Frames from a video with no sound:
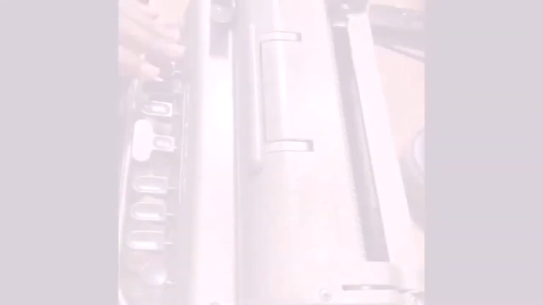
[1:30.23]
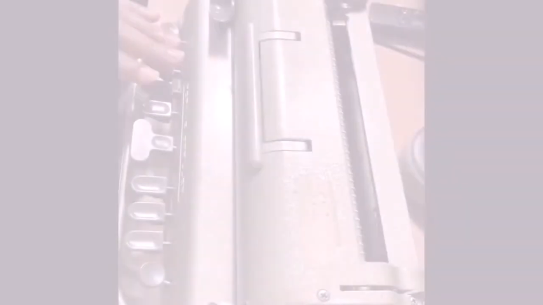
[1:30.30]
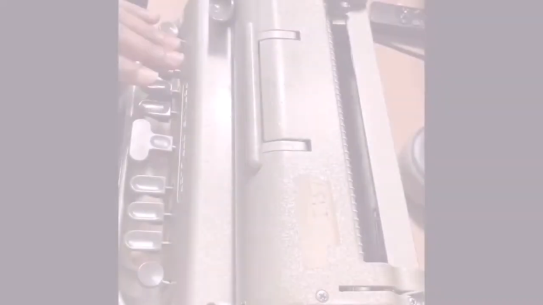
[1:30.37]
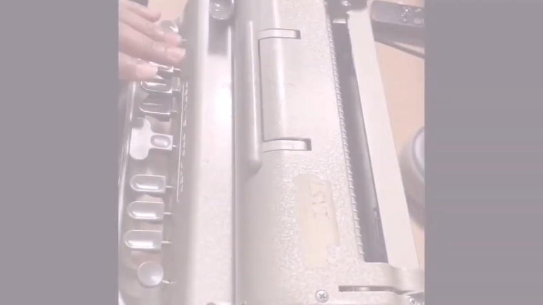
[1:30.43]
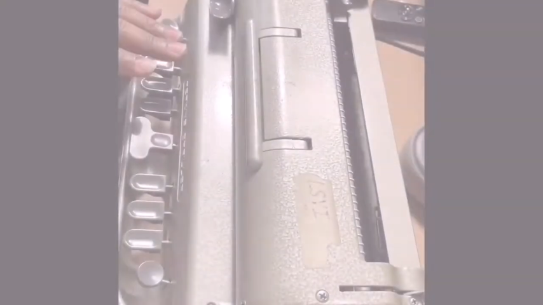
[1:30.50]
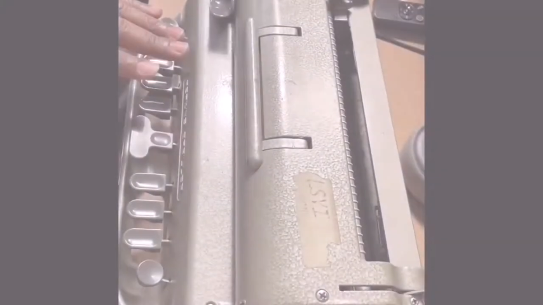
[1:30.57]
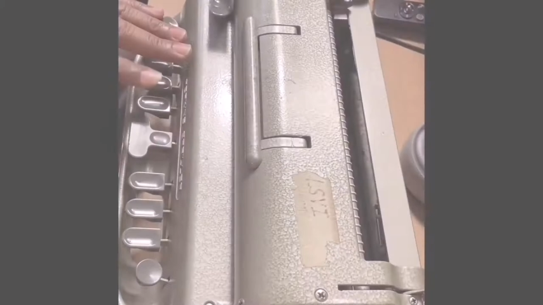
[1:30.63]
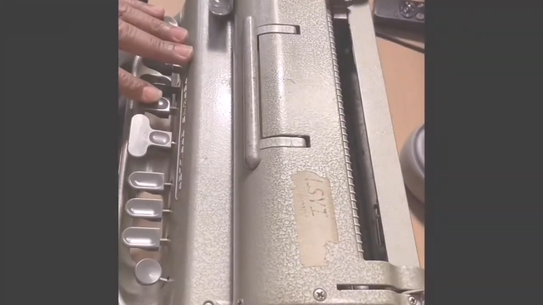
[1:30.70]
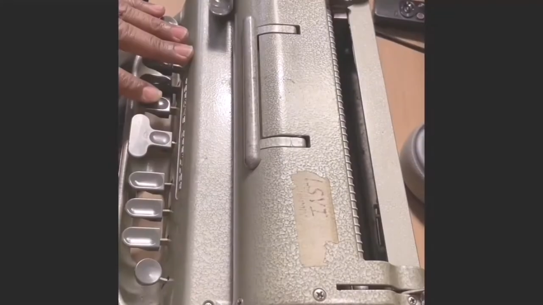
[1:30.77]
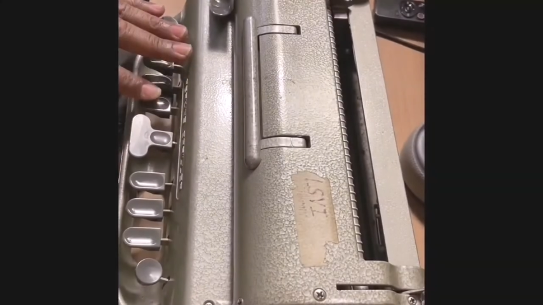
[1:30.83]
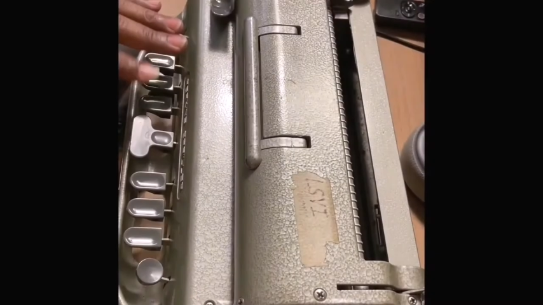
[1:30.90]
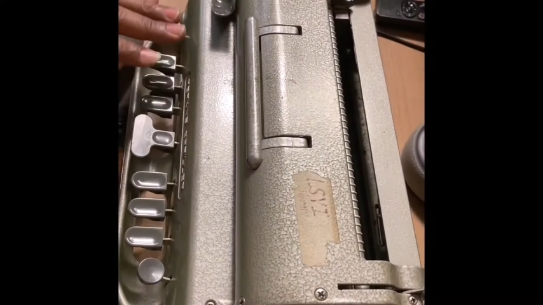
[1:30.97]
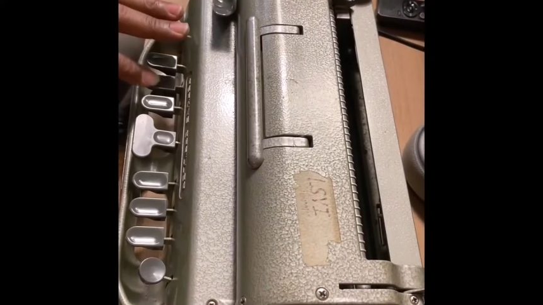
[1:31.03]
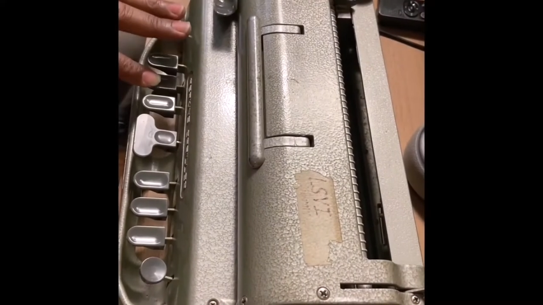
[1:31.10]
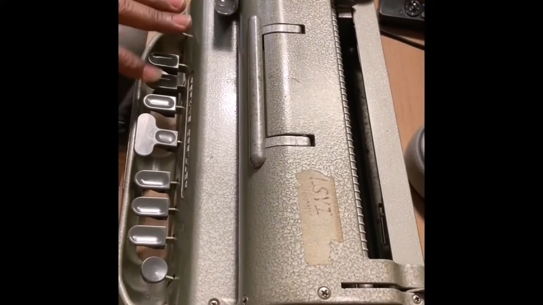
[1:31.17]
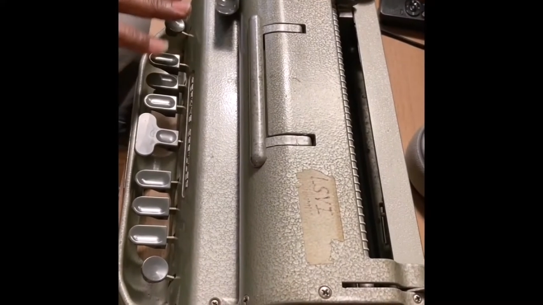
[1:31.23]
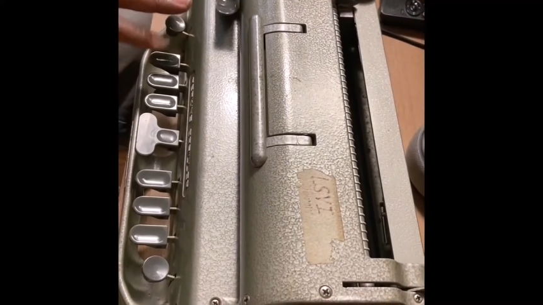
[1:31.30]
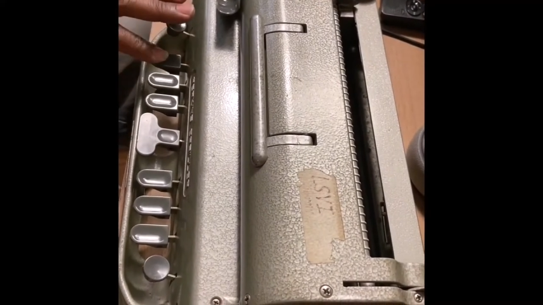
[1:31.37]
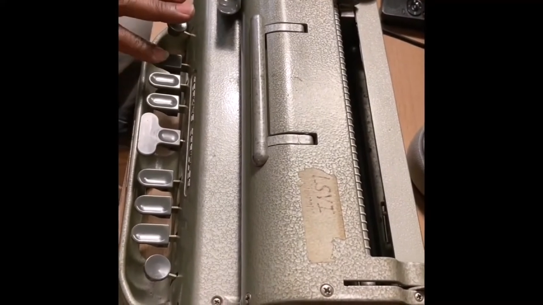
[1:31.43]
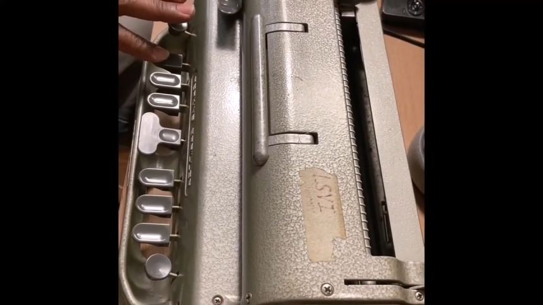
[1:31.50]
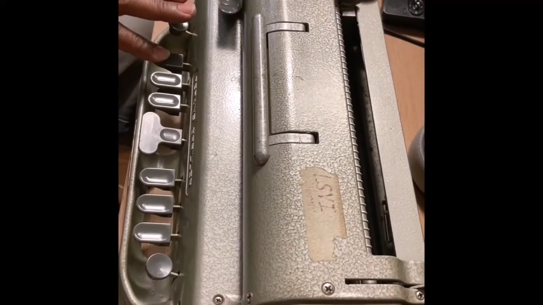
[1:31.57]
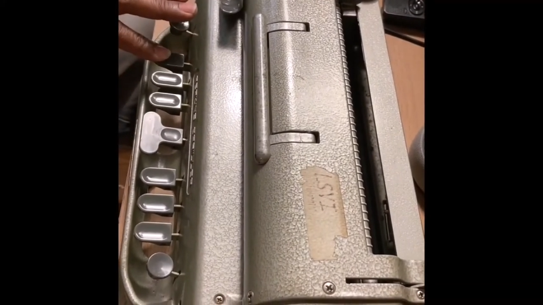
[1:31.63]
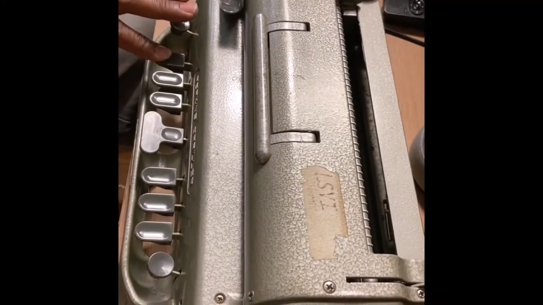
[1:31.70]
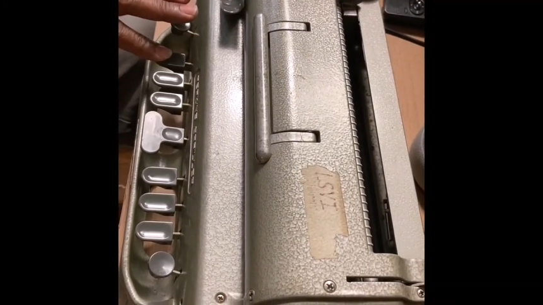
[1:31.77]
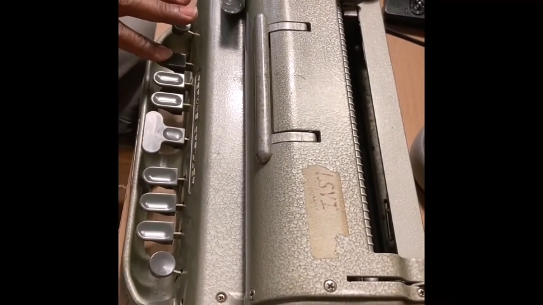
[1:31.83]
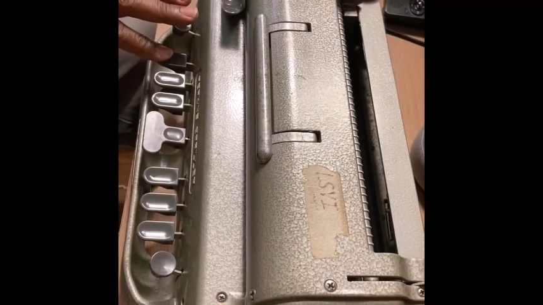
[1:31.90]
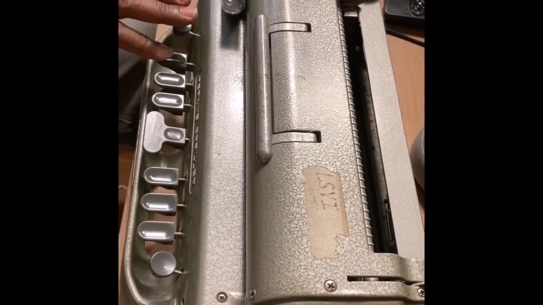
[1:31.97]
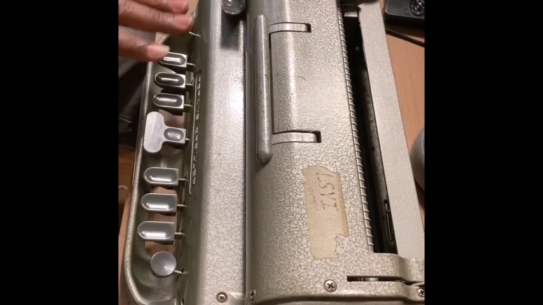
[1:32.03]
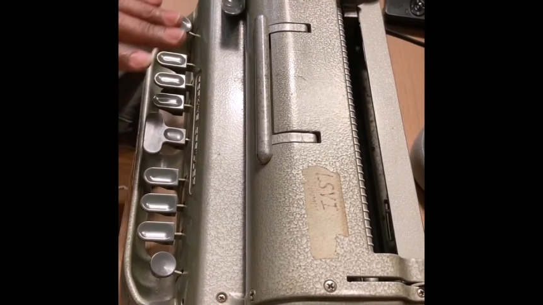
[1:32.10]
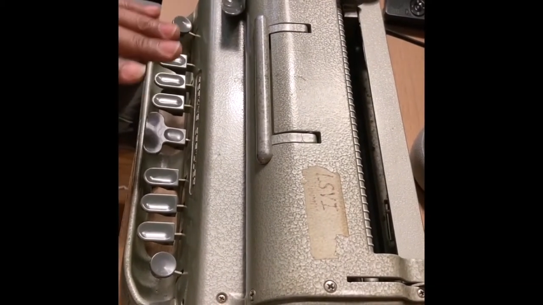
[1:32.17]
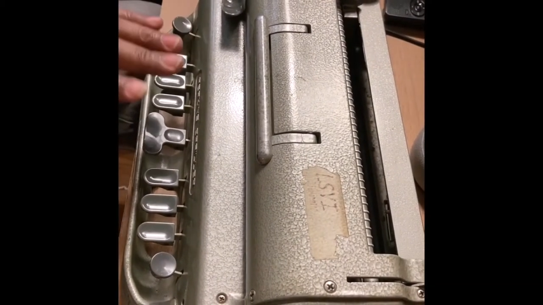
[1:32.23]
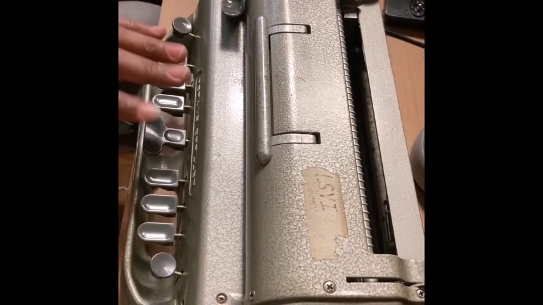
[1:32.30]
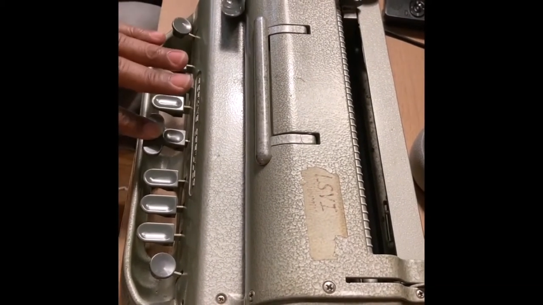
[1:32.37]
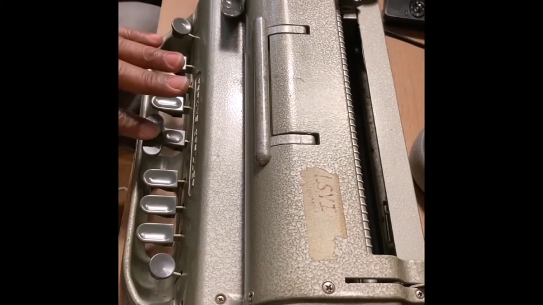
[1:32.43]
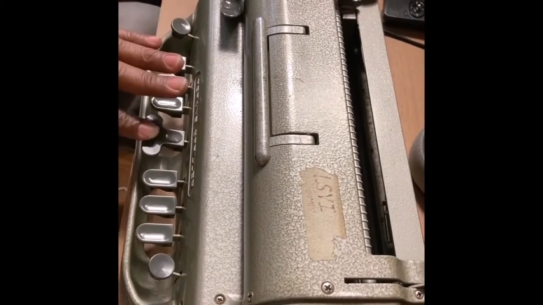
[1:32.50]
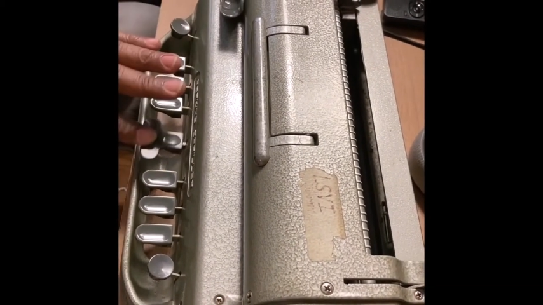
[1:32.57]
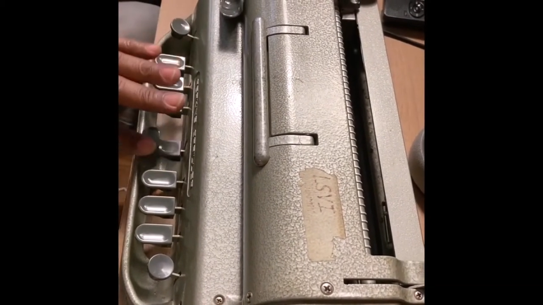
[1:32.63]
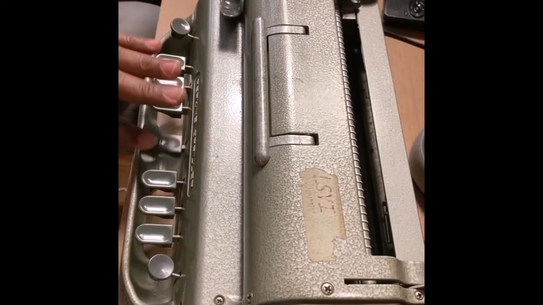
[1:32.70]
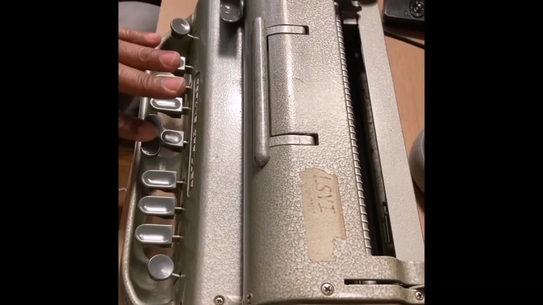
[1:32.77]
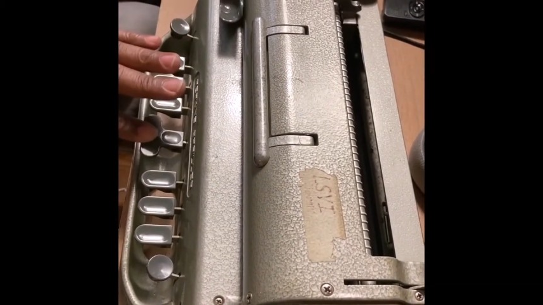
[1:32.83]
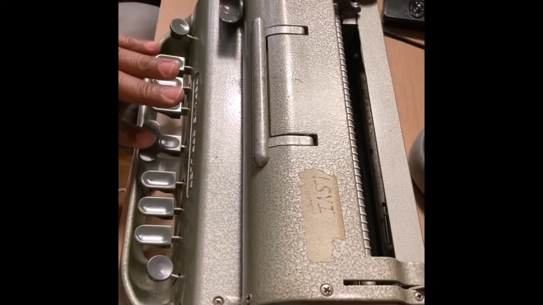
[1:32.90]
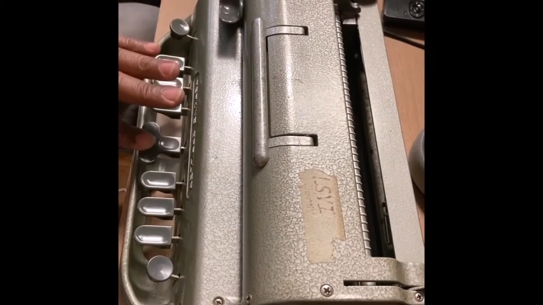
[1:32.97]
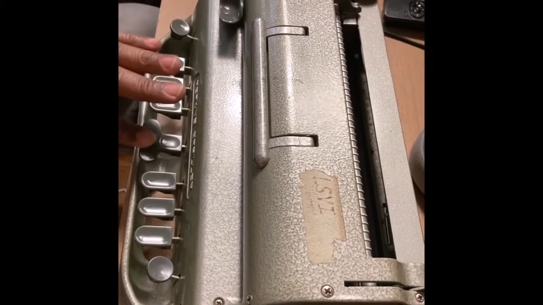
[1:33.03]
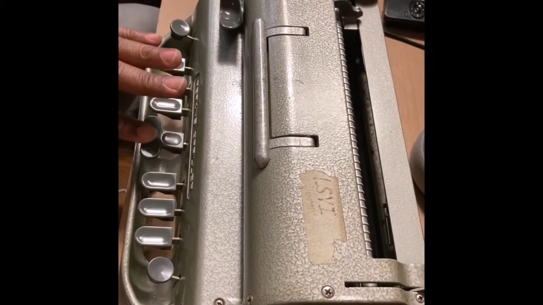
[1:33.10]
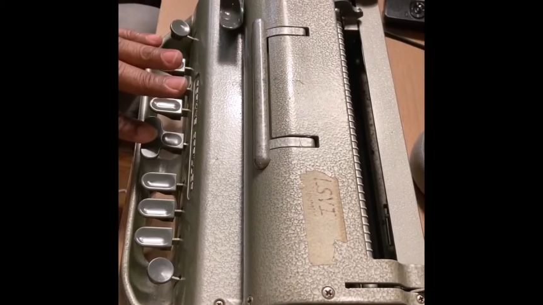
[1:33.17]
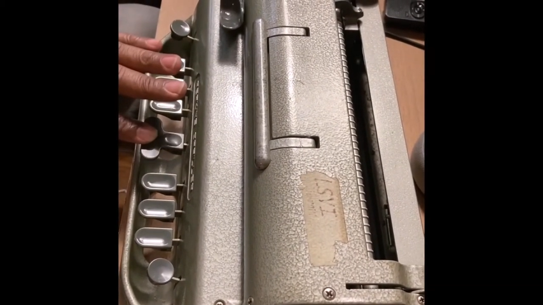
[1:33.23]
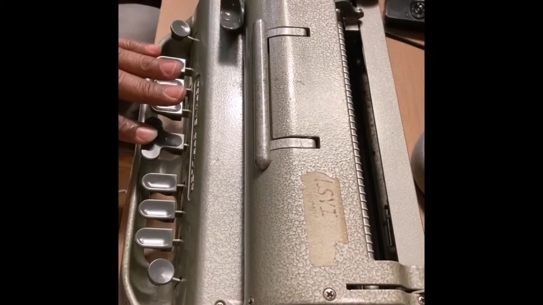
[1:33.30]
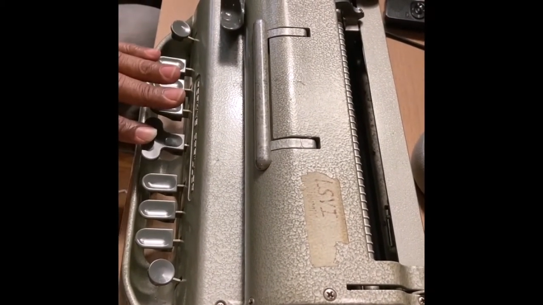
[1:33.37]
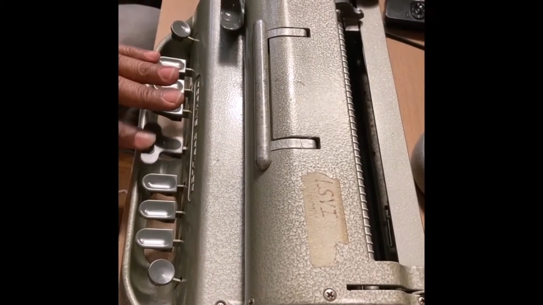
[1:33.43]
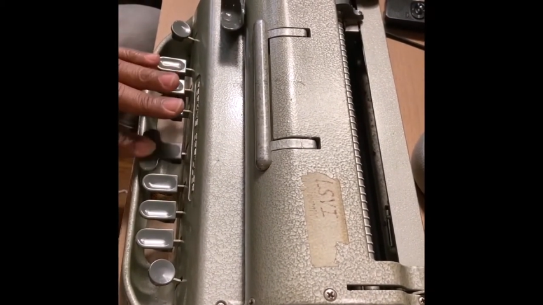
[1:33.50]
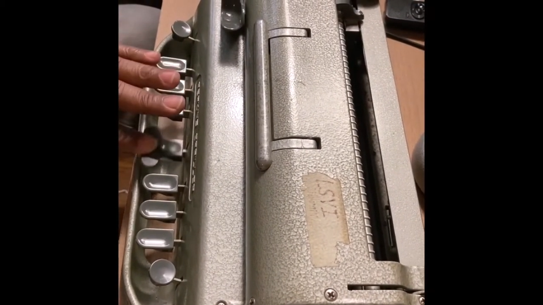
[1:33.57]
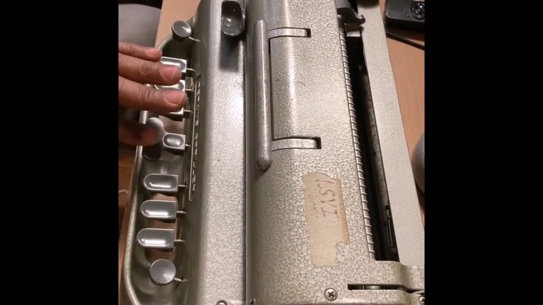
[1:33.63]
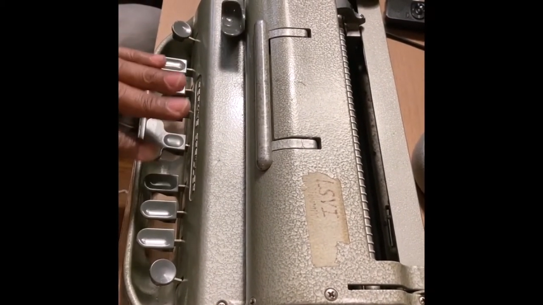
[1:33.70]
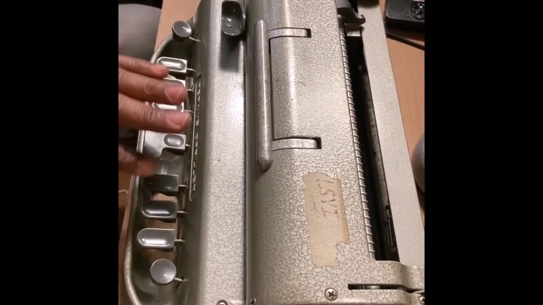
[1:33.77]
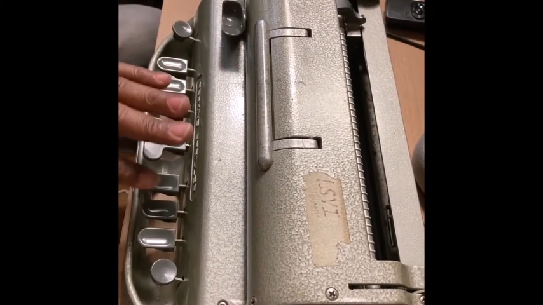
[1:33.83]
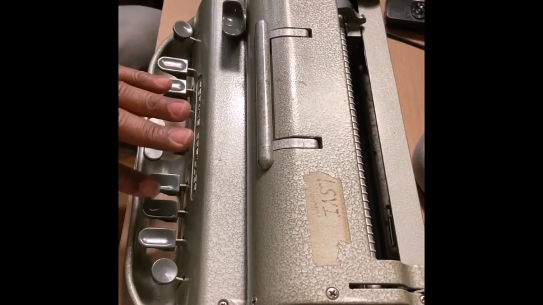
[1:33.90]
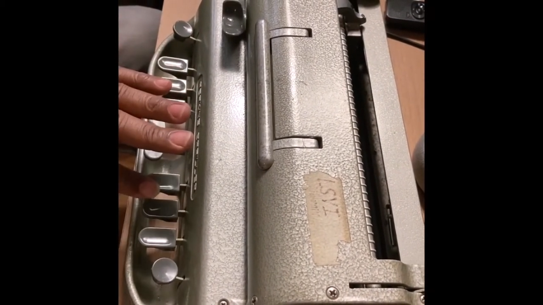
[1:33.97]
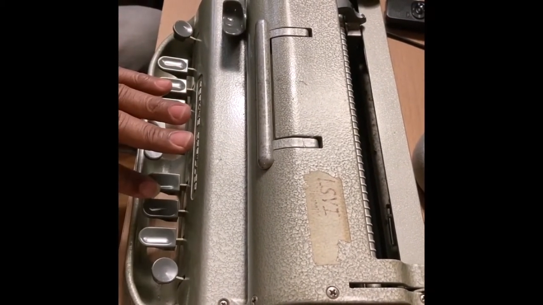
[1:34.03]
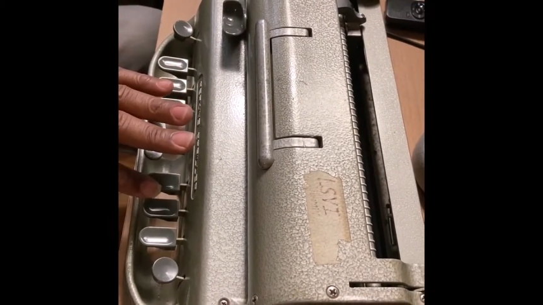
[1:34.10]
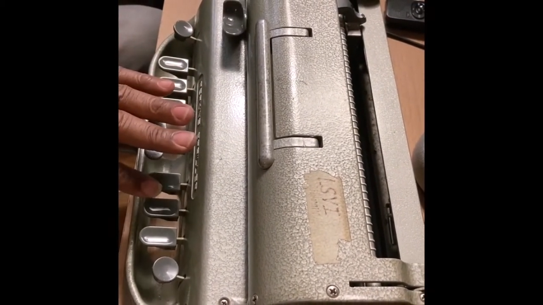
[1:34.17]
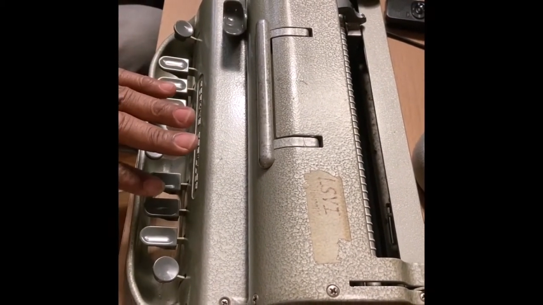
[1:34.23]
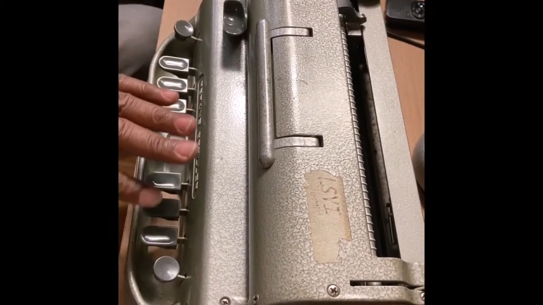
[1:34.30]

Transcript: No face is visible, so there are no lips to read.